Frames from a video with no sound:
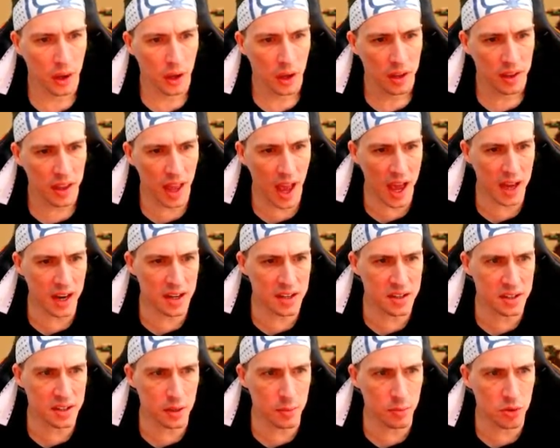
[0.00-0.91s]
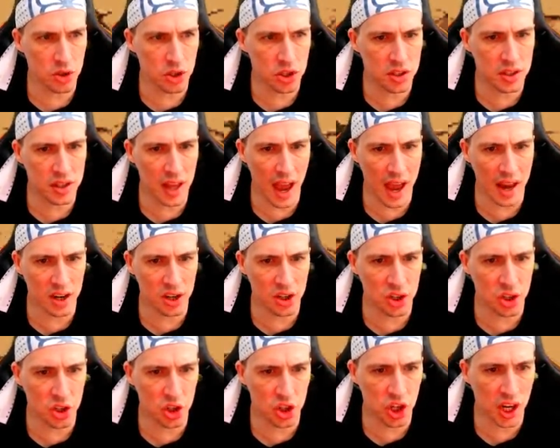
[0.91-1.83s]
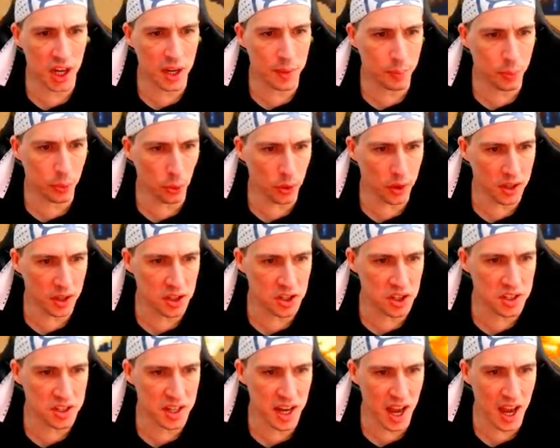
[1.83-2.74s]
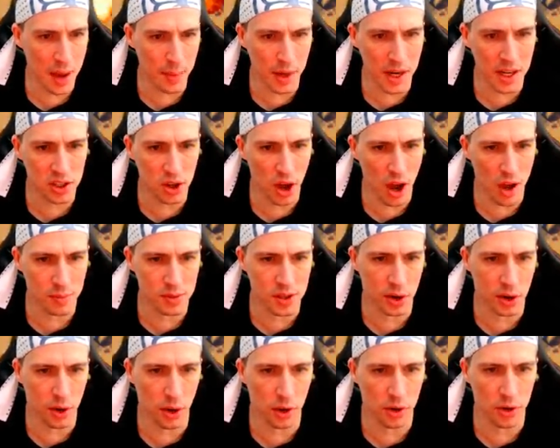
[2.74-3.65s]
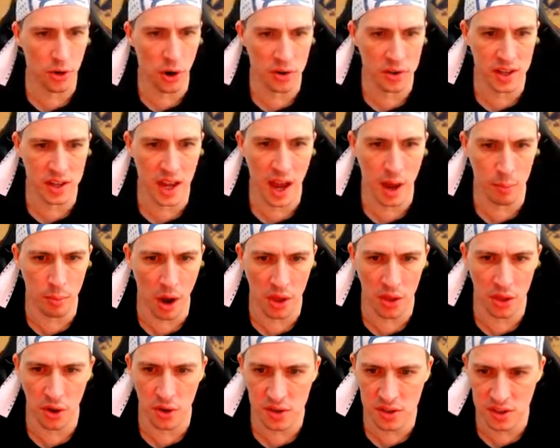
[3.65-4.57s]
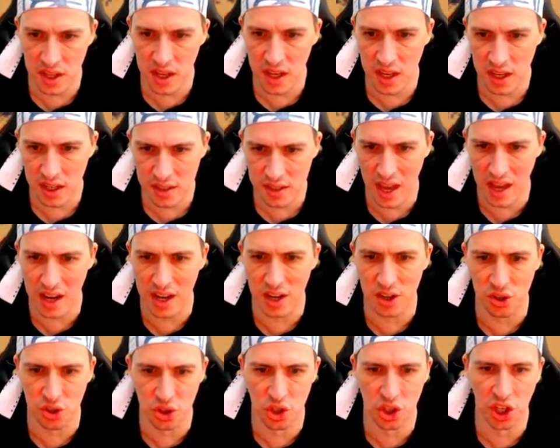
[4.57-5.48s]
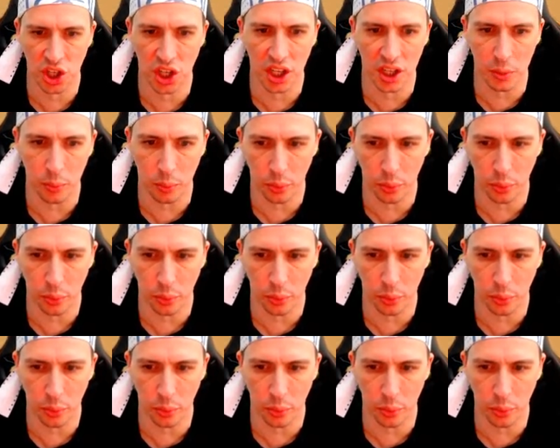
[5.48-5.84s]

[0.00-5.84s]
That is cheap. Look, did you see how many times I got knocked down by those things? That is cheap.